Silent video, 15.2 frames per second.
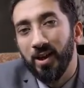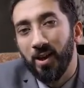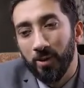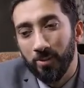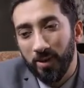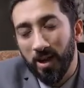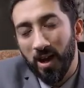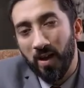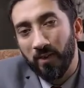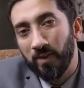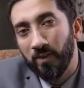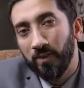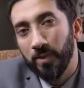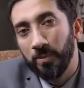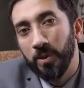on behalf
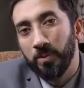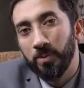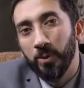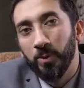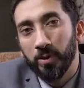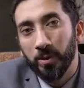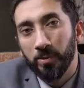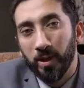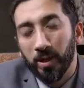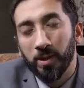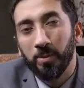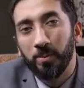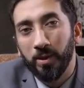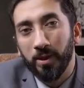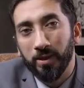of the people who
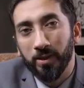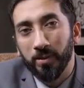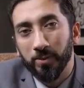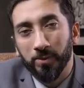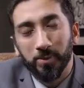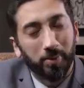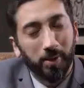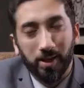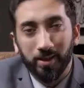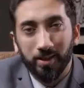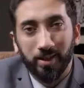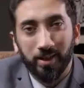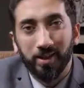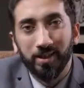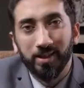accompanied them.
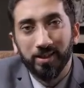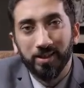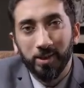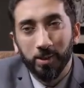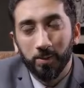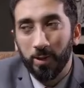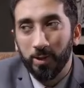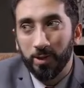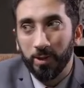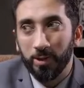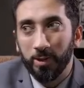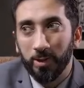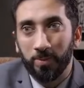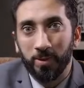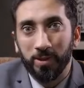SubhanAllah. These birds are
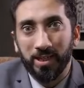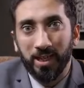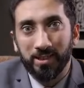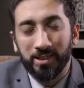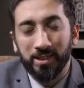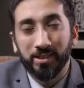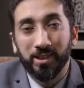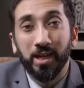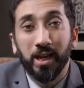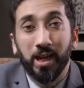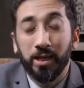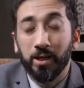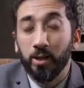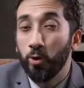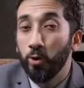there to protect us.
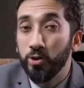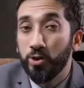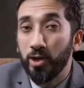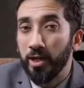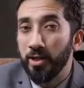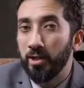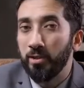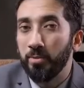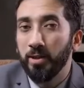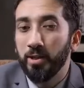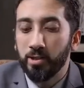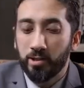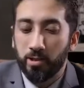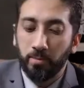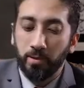And hujja in
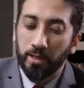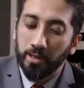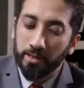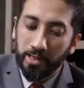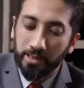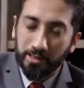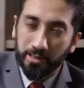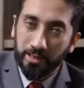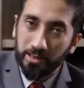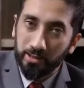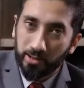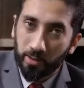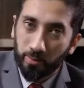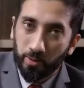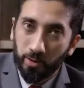Arabic is to make a case
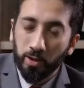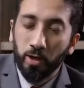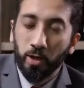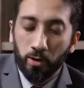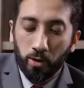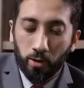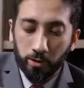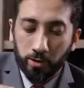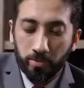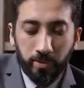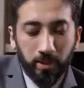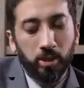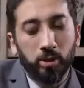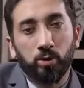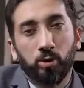against someone or to
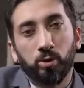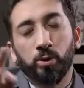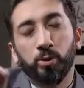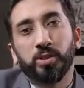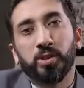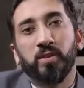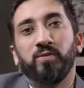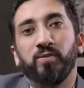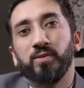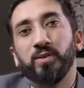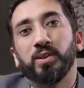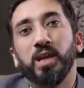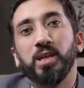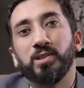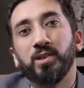make a conclusive
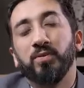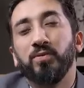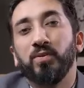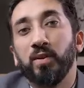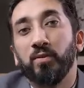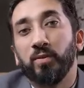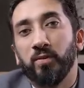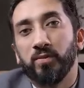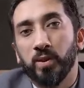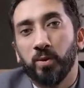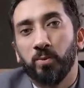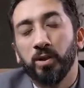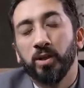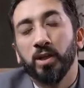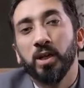case in favor of
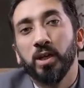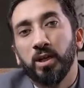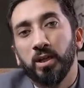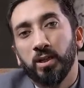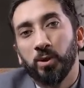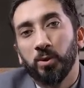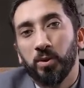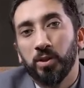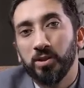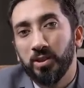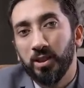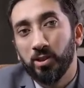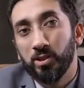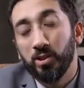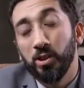someone. In other words,
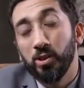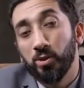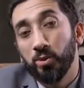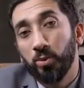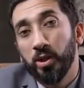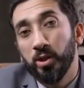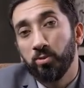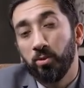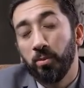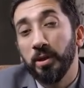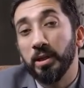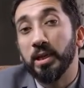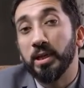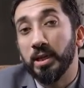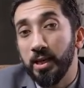these surahs will
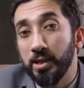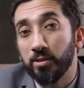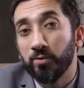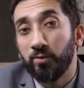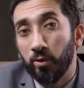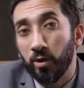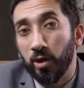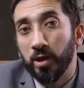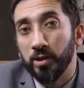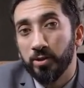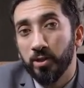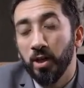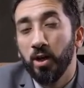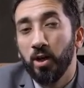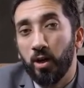make a case for
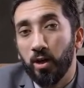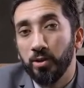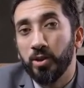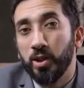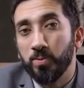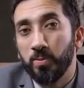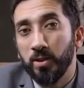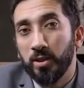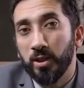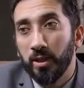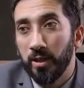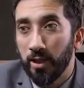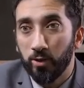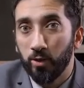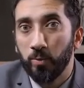us on Judgment
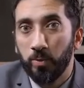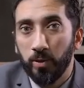Day like